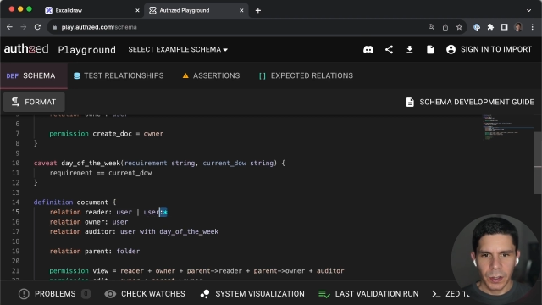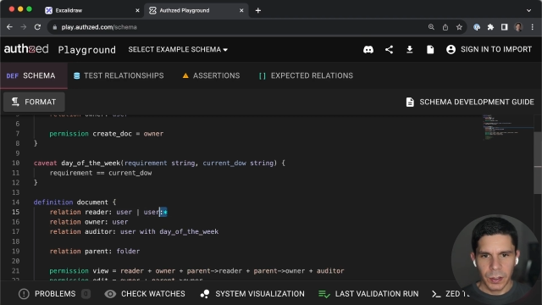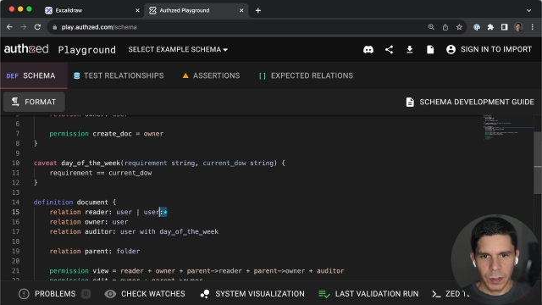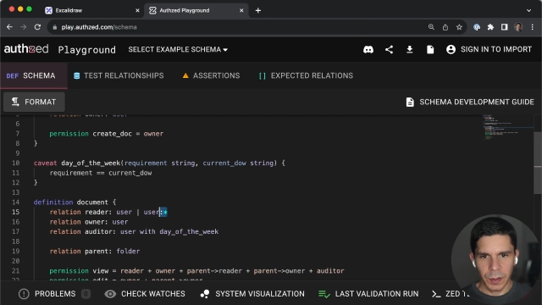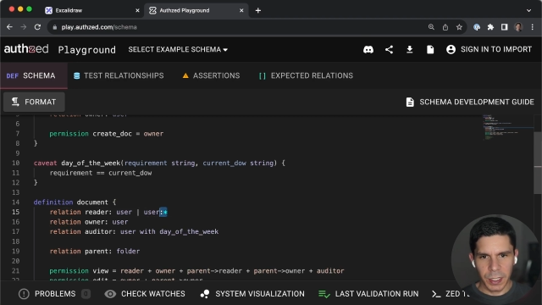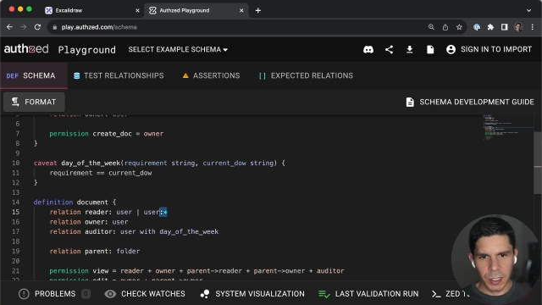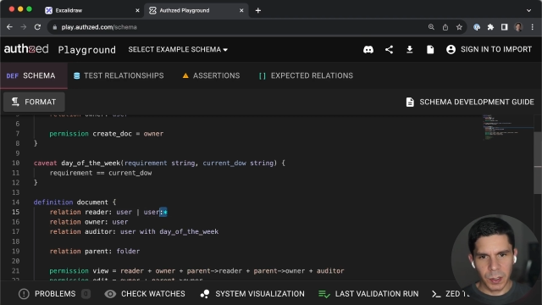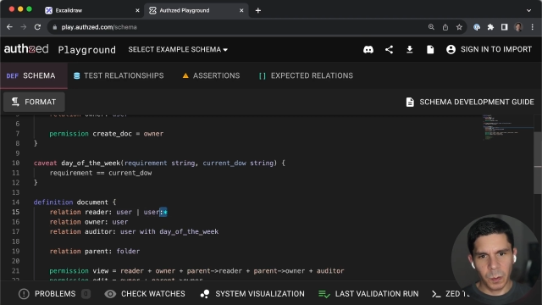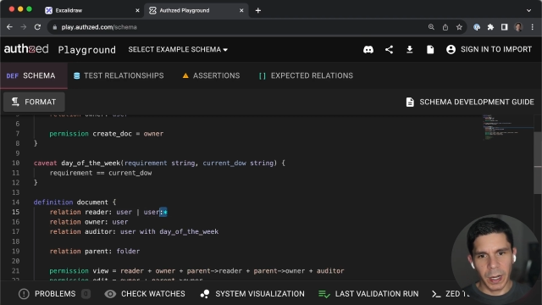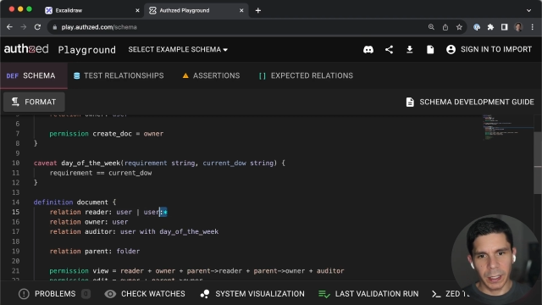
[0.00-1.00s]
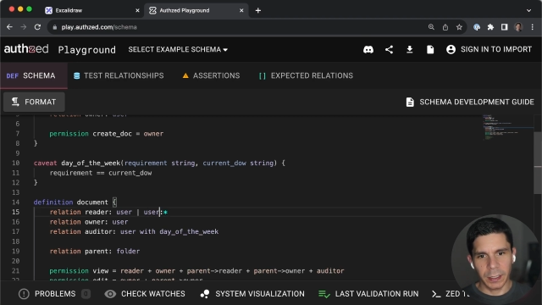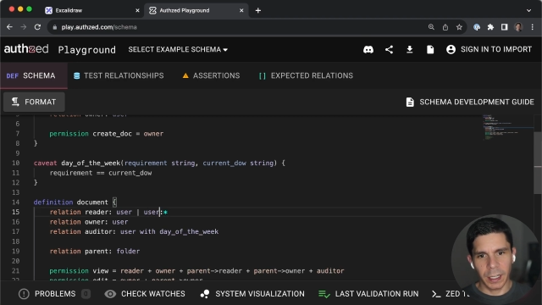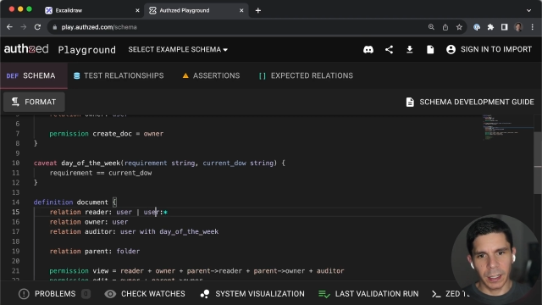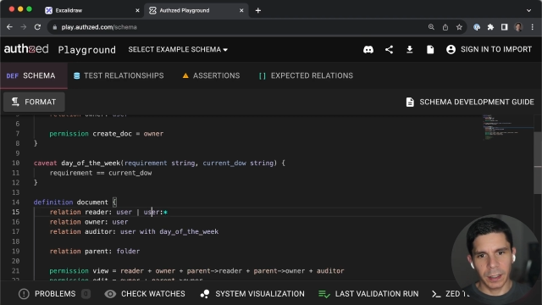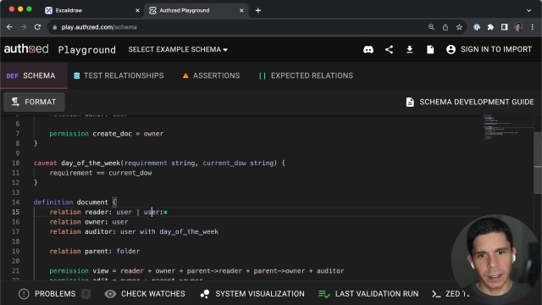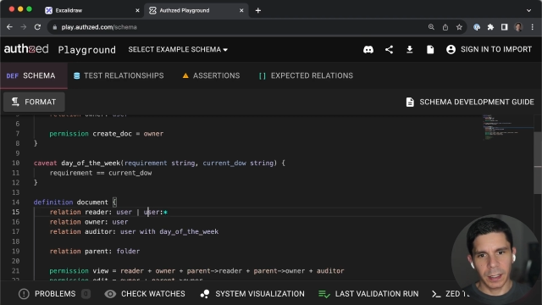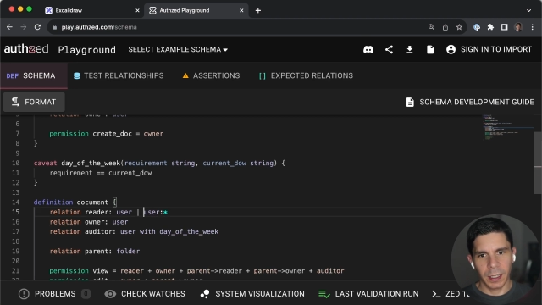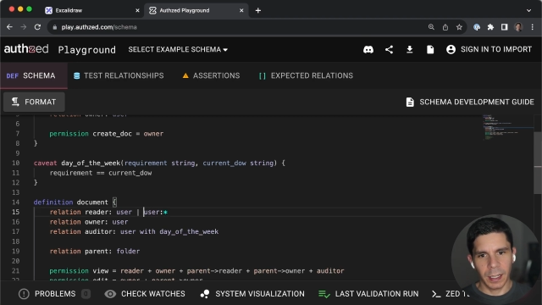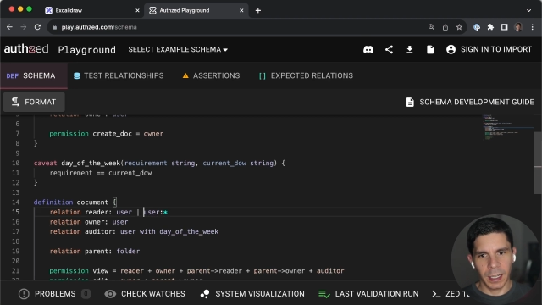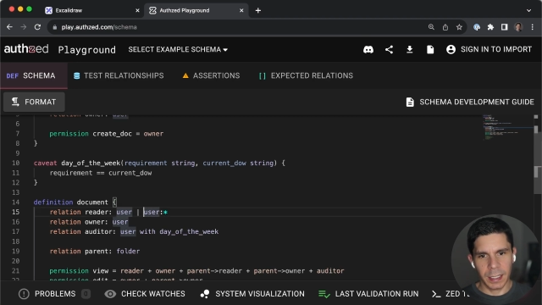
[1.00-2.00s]
So this is a wildcard,
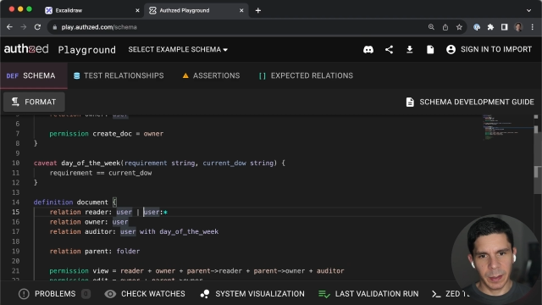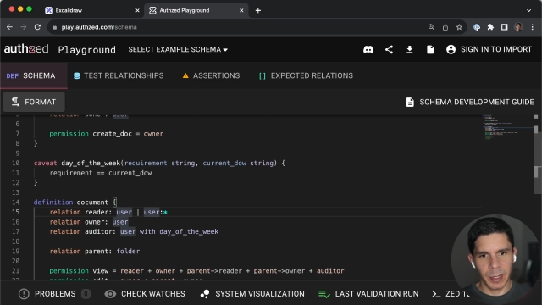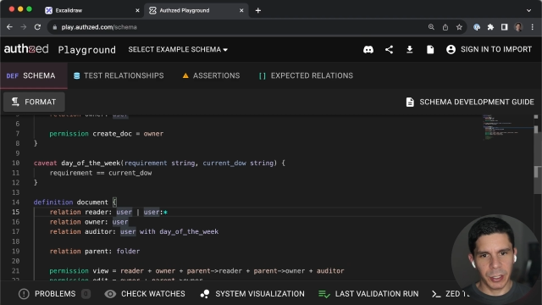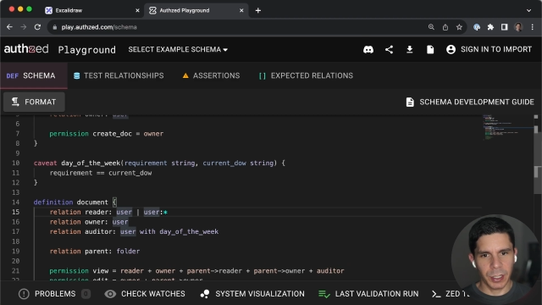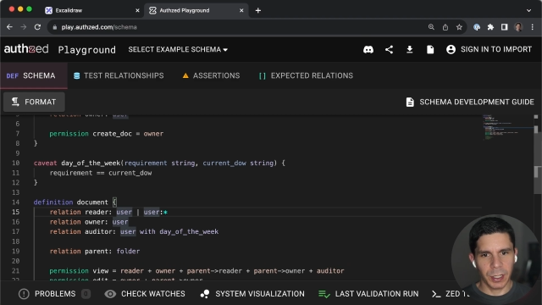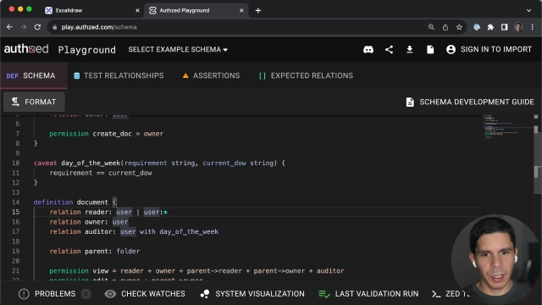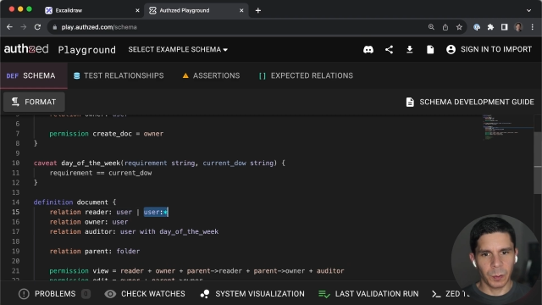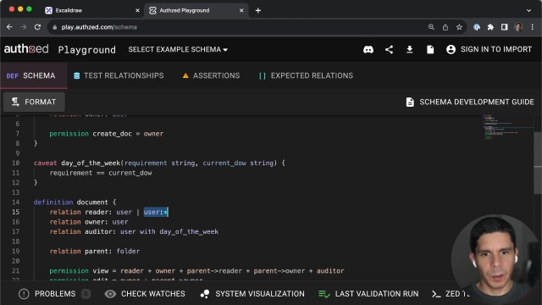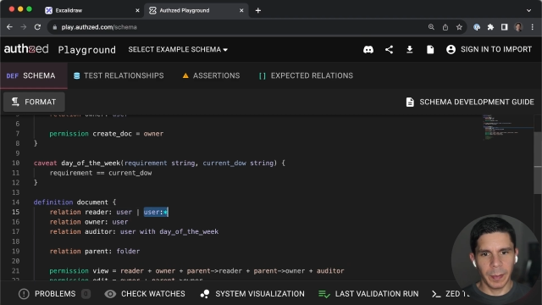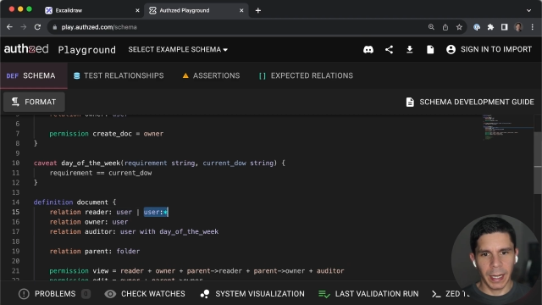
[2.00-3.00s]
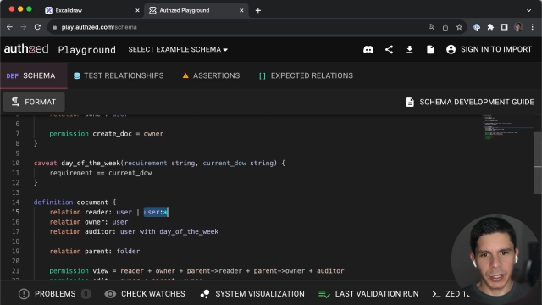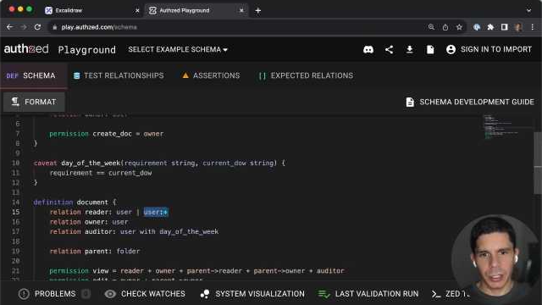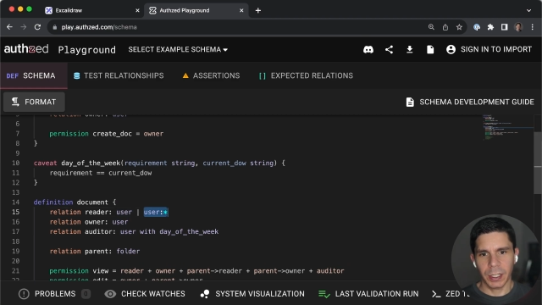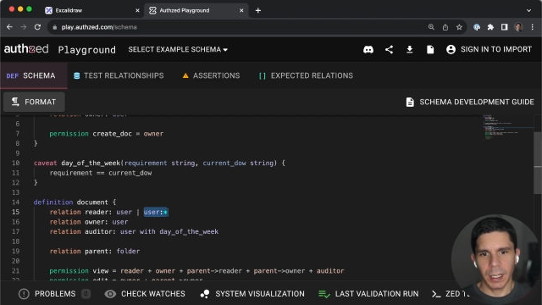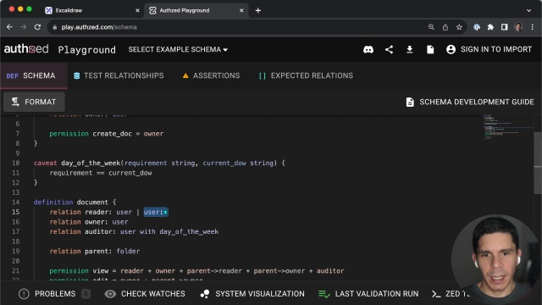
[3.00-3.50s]
and as I mentioned, it will match